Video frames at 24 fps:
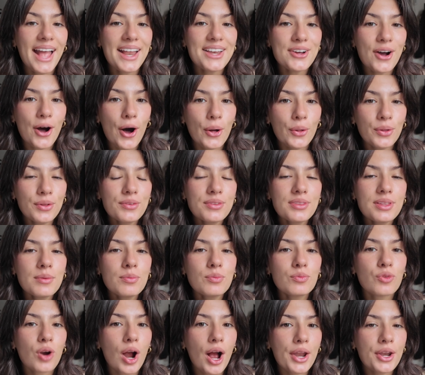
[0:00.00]
And all of them
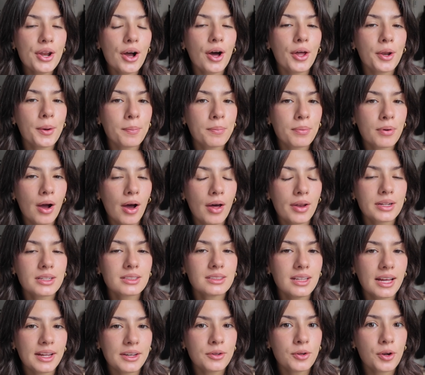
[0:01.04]
run on a
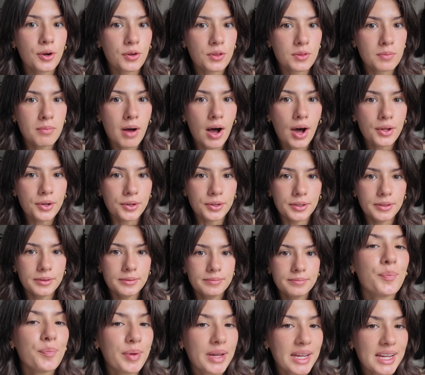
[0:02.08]
product-led growth model.
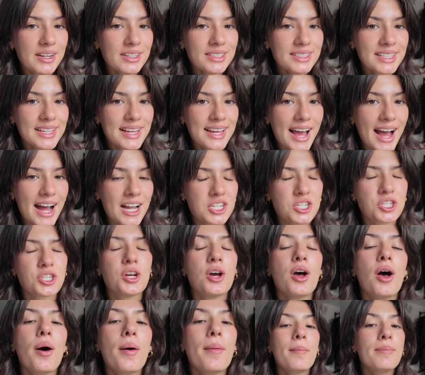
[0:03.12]
But here's the catch.
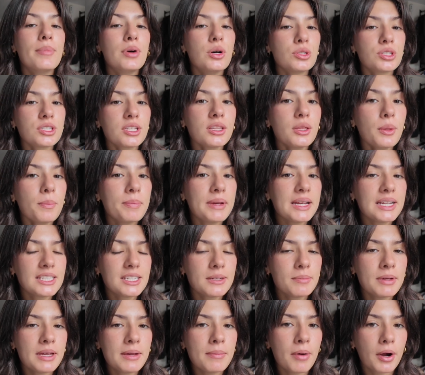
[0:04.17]
Most of the
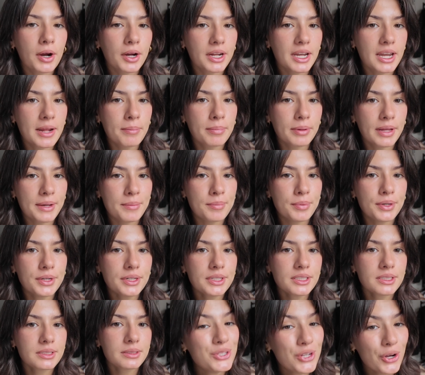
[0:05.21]
B2B marketing
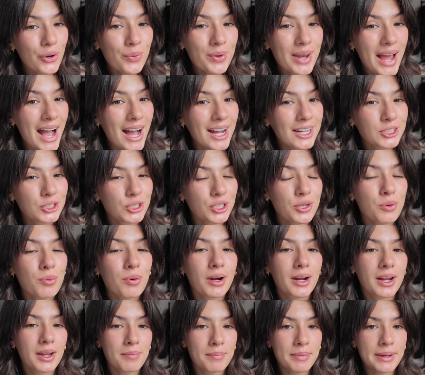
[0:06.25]
playbooks don't actually
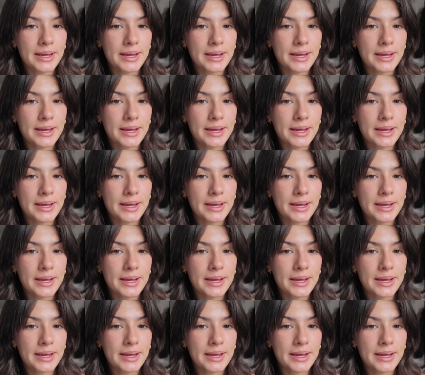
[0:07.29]
work in